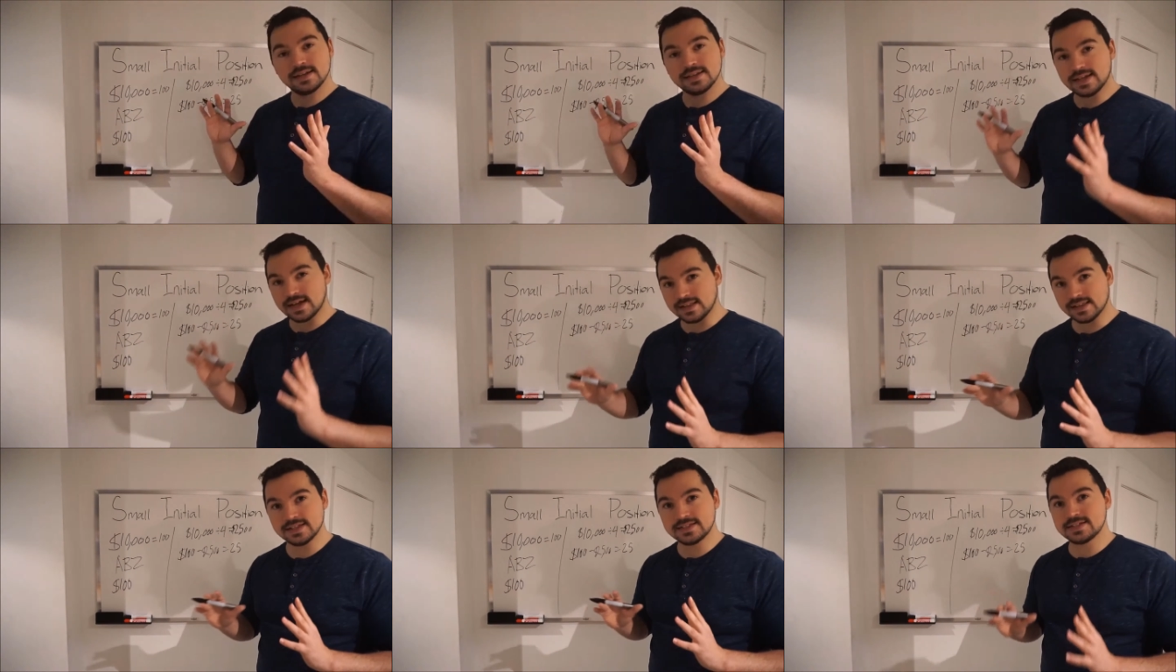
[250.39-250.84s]

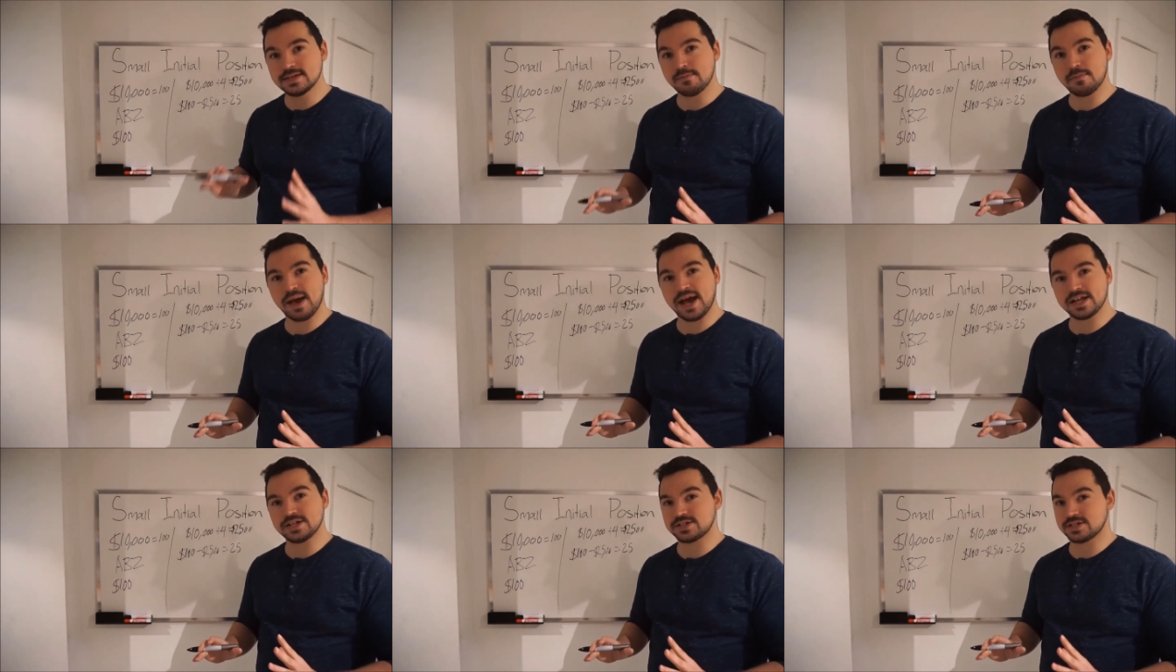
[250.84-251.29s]
Now let's
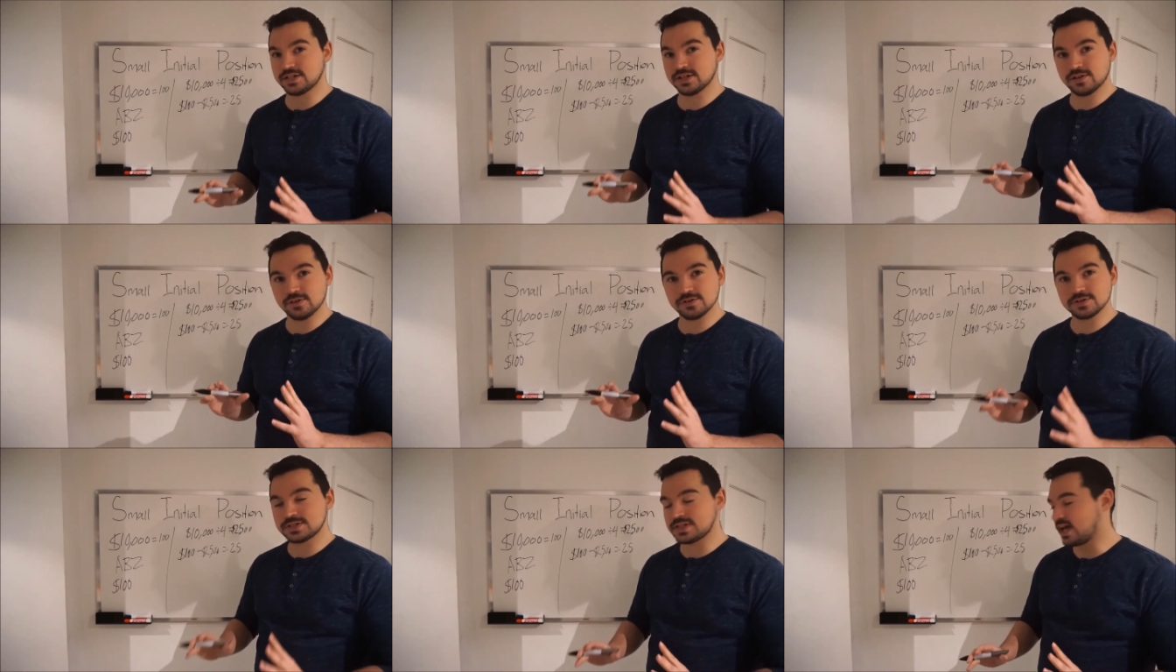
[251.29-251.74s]
imagine it
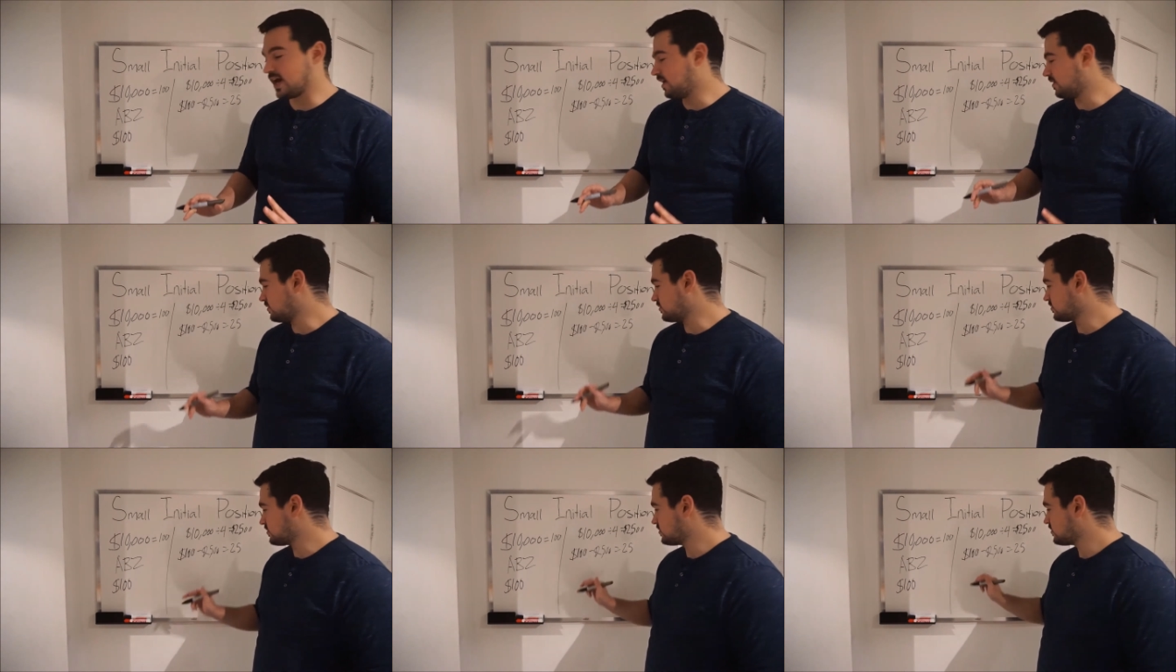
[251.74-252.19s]
goes
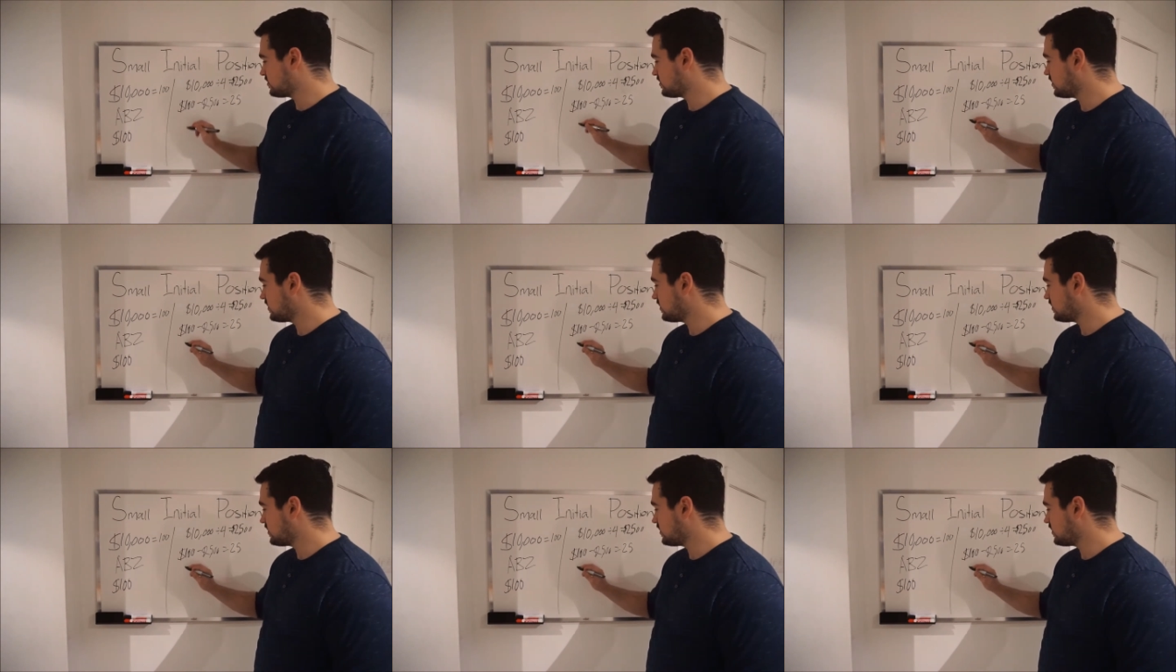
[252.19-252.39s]
down to